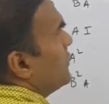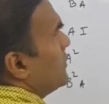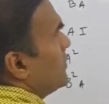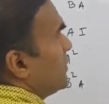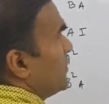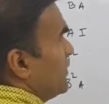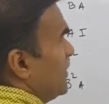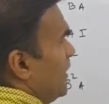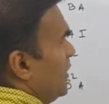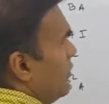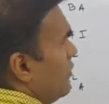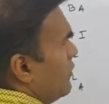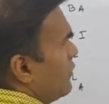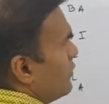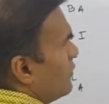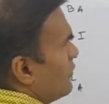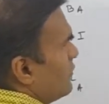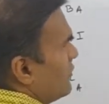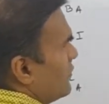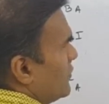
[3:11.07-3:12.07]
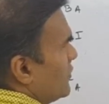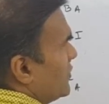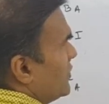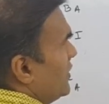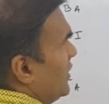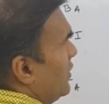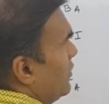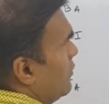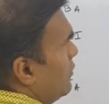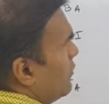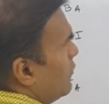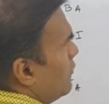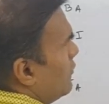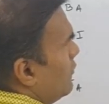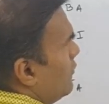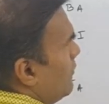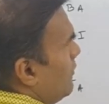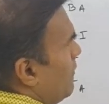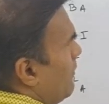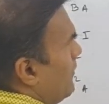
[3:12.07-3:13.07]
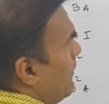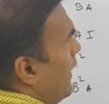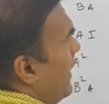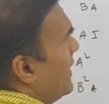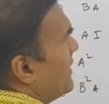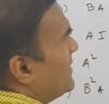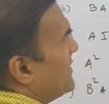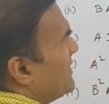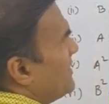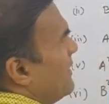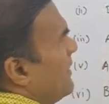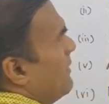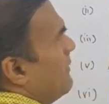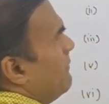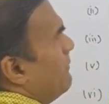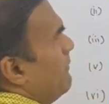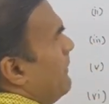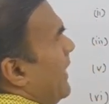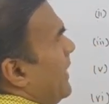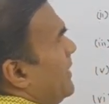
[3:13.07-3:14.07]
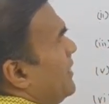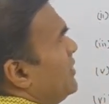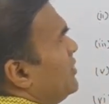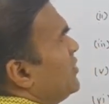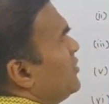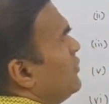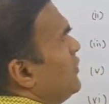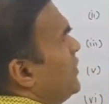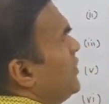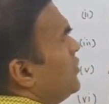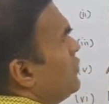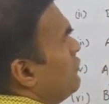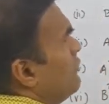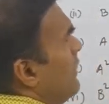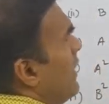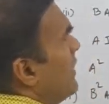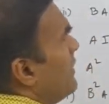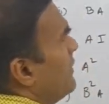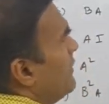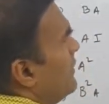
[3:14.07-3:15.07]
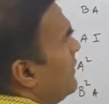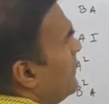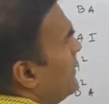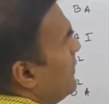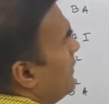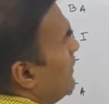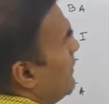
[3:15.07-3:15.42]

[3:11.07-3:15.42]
0, 0 plus minus 2 into 1,